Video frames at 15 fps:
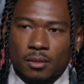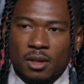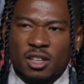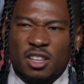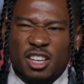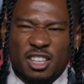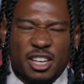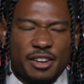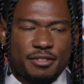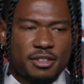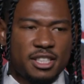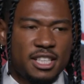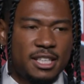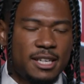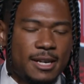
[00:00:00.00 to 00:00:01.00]
There
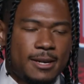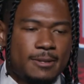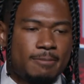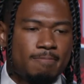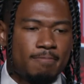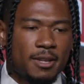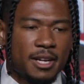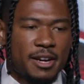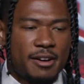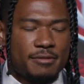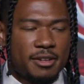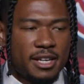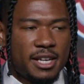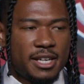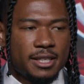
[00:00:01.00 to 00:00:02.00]
definitely
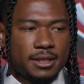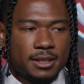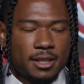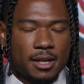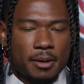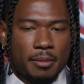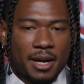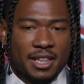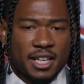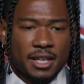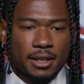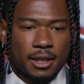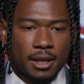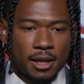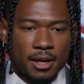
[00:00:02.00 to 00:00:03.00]
is. I think
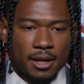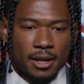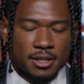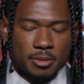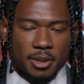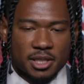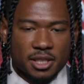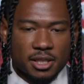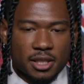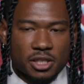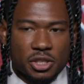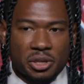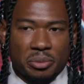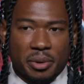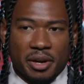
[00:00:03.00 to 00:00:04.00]
especially this
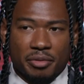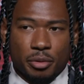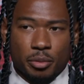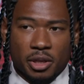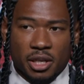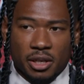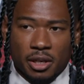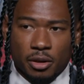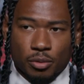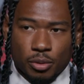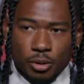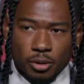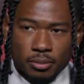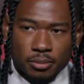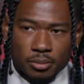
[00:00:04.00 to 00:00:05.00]
year we have a really good
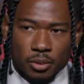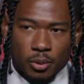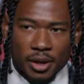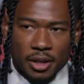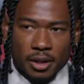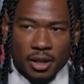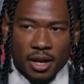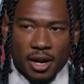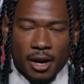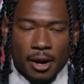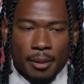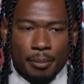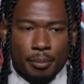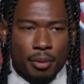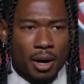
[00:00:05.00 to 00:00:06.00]
room with
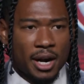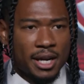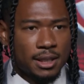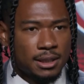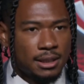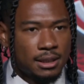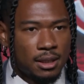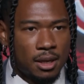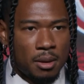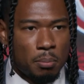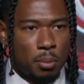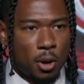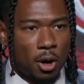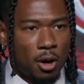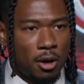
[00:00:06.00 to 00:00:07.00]
Bryce,
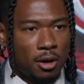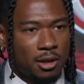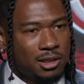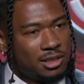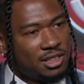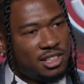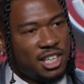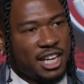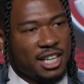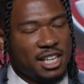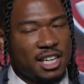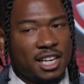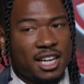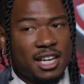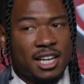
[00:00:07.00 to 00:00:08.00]
Paul,
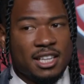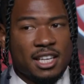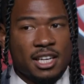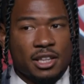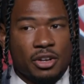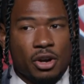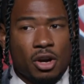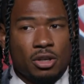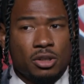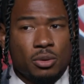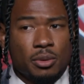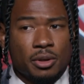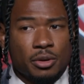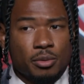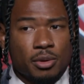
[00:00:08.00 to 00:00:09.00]
Jalen, and I think they're all
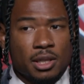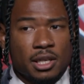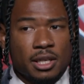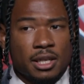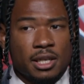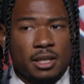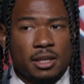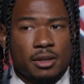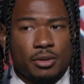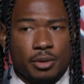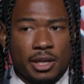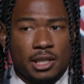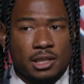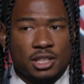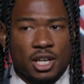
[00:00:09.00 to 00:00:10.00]
doing a really
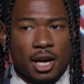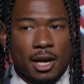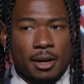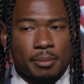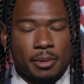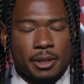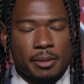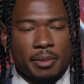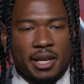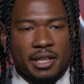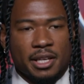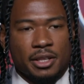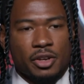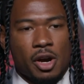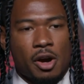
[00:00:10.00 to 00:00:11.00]
great job. I
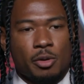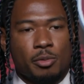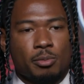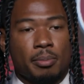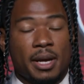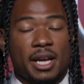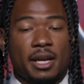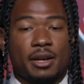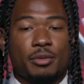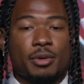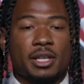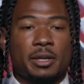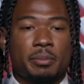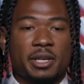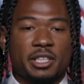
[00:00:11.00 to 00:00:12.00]
think they're all making
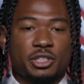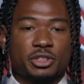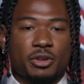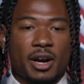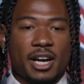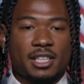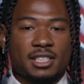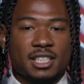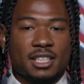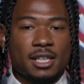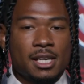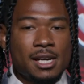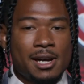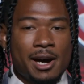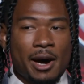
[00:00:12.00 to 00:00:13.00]
really big strides, and
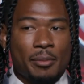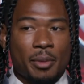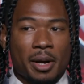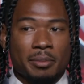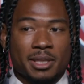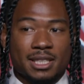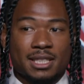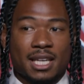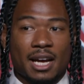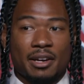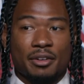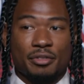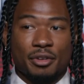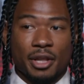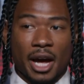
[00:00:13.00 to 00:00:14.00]
I'm
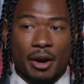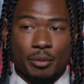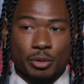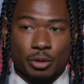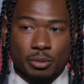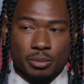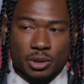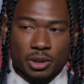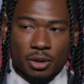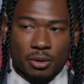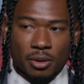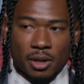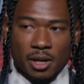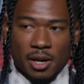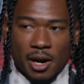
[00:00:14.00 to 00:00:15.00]
excited for that room. So
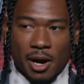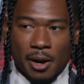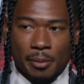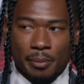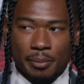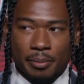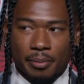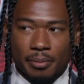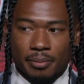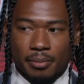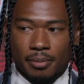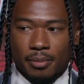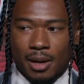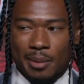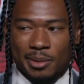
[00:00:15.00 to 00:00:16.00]

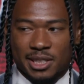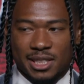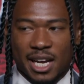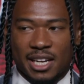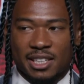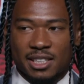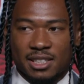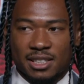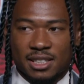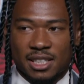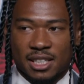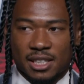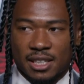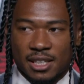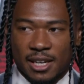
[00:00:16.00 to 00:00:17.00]
I'm excited to
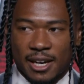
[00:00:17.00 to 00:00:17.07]
see